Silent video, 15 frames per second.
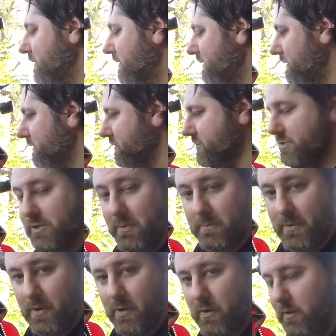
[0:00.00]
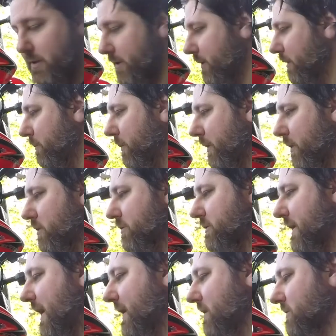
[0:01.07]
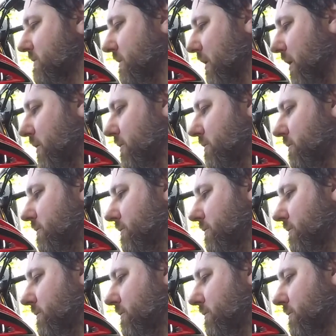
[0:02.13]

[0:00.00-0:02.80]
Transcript: You can just dump it all in there, but it goes kind of slow.